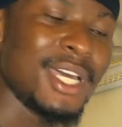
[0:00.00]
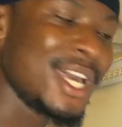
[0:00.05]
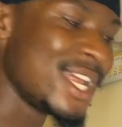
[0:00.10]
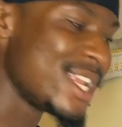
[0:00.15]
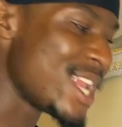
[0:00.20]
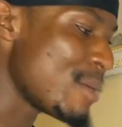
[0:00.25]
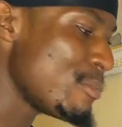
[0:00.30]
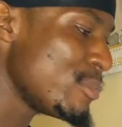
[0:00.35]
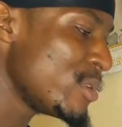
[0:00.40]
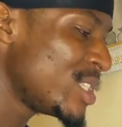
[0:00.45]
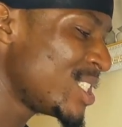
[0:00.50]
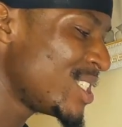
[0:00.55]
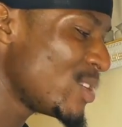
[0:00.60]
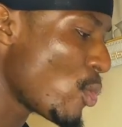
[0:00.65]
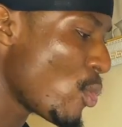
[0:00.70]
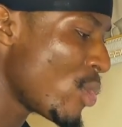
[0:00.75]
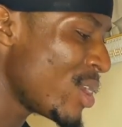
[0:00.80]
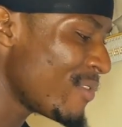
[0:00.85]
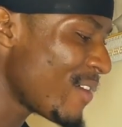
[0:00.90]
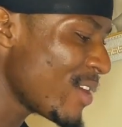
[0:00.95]
That means
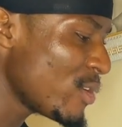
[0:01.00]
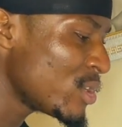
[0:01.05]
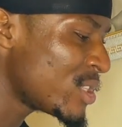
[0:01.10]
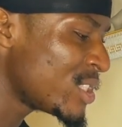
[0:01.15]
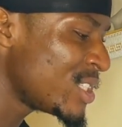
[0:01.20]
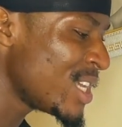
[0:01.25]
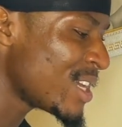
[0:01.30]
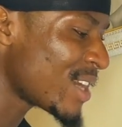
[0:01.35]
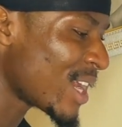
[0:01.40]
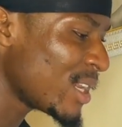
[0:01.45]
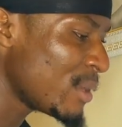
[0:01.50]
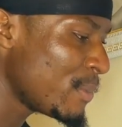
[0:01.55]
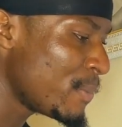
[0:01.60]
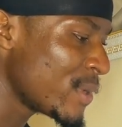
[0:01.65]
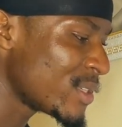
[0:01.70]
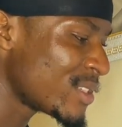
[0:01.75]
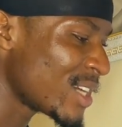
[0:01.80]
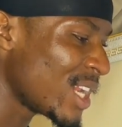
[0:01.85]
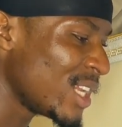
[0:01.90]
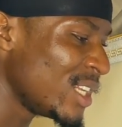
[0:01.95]
whenever you see a rally
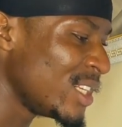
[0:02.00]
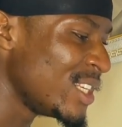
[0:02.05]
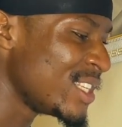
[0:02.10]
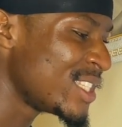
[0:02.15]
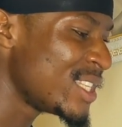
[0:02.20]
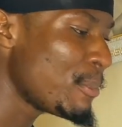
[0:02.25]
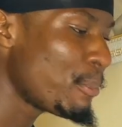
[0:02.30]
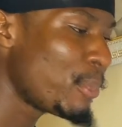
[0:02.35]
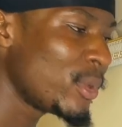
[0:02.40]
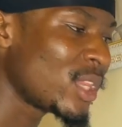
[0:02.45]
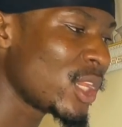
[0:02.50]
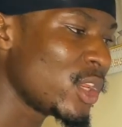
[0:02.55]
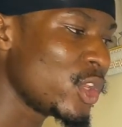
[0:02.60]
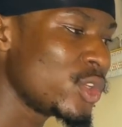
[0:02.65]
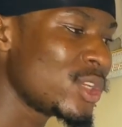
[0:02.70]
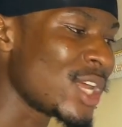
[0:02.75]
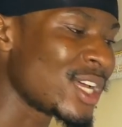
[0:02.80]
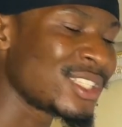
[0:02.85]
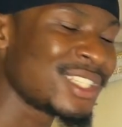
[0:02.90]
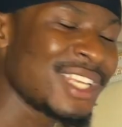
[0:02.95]
base rally, it's simply telling you
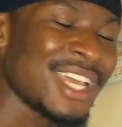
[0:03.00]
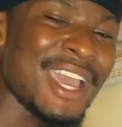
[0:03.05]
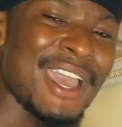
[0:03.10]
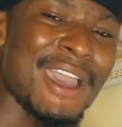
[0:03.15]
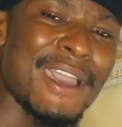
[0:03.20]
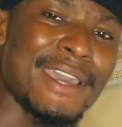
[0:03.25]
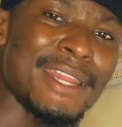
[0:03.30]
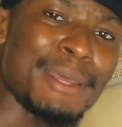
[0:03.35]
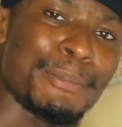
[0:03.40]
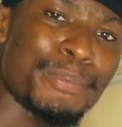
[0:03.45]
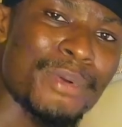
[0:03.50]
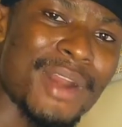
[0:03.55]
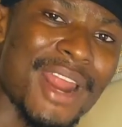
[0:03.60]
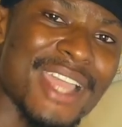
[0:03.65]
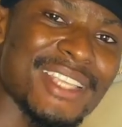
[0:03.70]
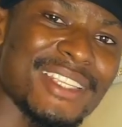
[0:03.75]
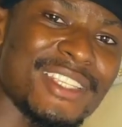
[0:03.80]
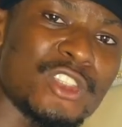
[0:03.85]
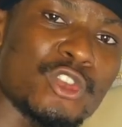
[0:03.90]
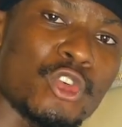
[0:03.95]
that a
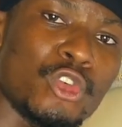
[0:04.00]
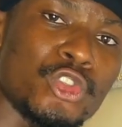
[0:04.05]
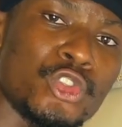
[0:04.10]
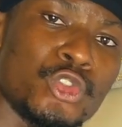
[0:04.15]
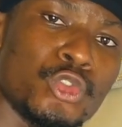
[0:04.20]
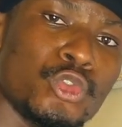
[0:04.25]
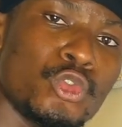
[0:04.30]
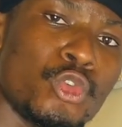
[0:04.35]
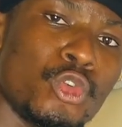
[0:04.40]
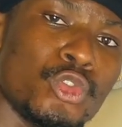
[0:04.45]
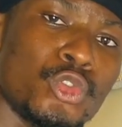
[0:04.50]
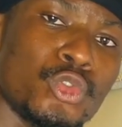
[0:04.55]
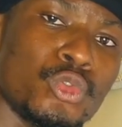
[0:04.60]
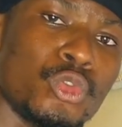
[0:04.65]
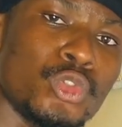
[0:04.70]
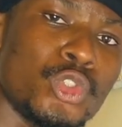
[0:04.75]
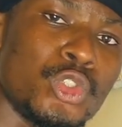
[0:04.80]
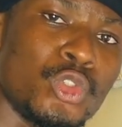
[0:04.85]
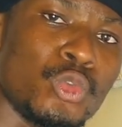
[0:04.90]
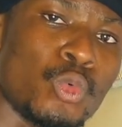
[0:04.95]
price is continually going to go
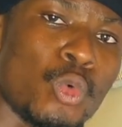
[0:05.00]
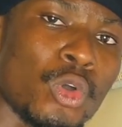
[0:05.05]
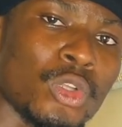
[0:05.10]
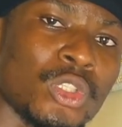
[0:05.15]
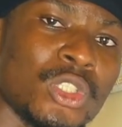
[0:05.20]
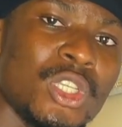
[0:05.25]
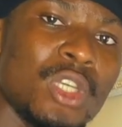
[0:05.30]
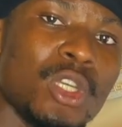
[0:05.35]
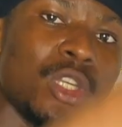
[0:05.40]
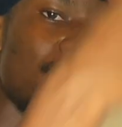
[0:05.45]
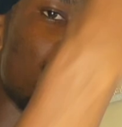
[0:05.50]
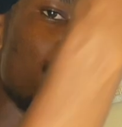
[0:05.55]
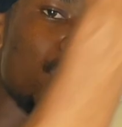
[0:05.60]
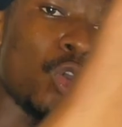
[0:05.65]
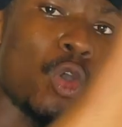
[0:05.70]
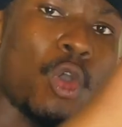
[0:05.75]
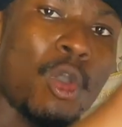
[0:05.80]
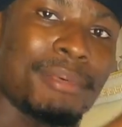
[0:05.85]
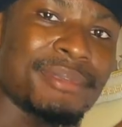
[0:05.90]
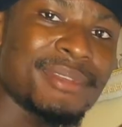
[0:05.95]
to the what? To the
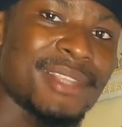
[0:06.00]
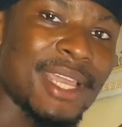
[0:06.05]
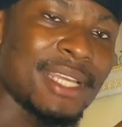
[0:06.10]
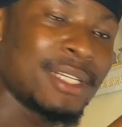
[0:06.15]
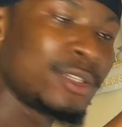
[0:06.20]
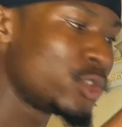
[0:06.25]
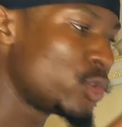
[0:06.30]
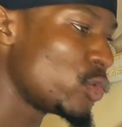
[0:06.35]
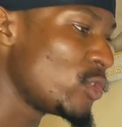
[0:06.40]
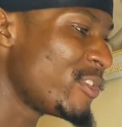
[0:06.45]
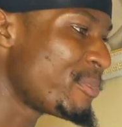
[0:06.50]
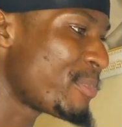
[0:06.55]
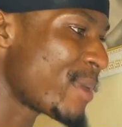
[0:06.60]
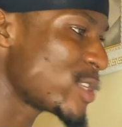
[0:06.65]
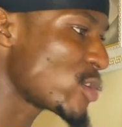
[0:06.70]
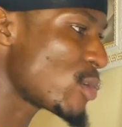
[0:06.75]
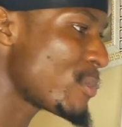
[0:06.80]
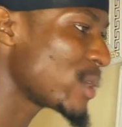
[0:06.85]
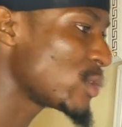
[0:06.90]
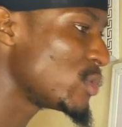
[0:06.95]
upside. So if price
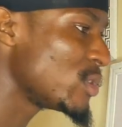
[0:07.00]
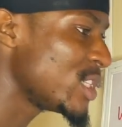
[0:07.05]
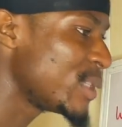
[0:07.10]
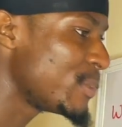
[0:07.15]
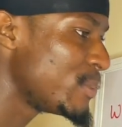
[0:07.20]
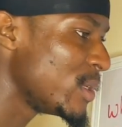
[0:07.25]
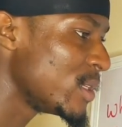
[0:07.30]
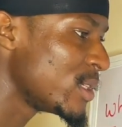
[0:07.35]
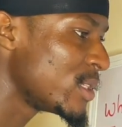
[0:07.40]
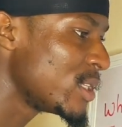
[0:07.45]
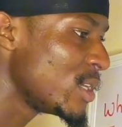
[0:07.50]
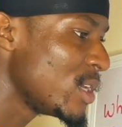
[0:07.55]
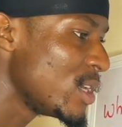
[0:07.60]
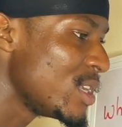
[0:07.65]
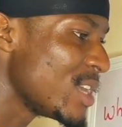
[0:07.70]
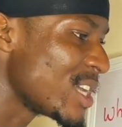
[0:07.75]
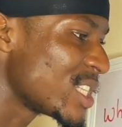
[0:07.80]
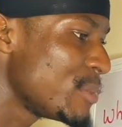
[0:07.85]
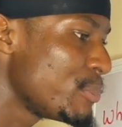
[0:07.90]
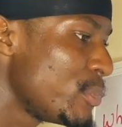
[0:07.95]
come back to this place,
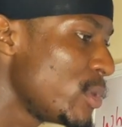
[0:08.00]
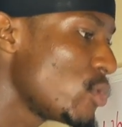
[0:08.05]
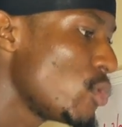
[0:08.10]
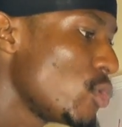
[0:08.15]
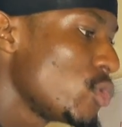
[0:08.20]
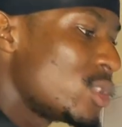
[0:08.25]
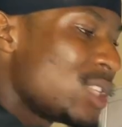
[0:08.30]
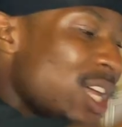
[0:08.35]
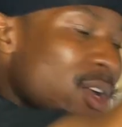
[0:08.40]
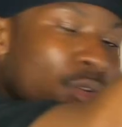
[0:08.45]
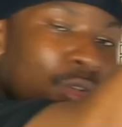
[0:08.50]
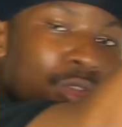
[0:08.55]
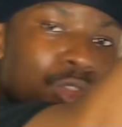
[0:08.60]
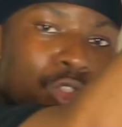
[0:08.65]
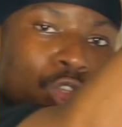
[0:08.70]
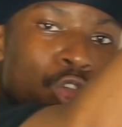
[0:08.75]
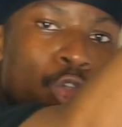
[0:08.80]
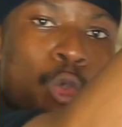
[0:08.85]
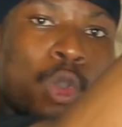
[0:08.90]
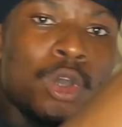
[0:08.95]
you're simply going to start going to
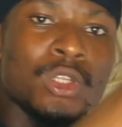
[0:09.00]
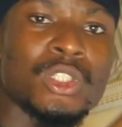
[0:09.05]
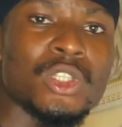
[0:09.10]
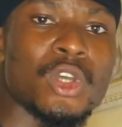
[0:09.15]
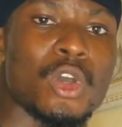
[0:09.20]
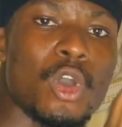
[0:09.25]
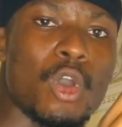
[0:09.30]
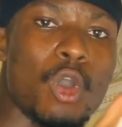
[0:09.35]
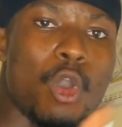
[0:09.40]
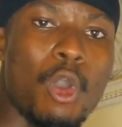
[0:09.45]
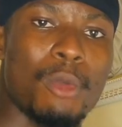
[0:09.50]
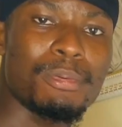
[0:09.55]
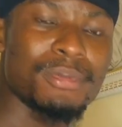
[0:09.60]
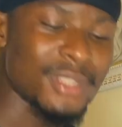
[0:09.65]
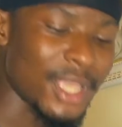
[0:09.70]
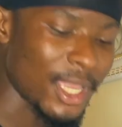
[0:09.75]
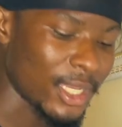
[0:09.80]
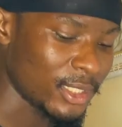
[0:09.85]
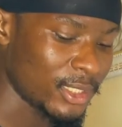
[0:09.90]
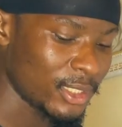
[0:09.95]
the what?
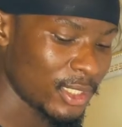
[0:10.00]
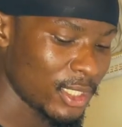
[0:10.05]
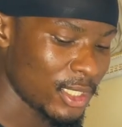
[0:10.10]
Upside.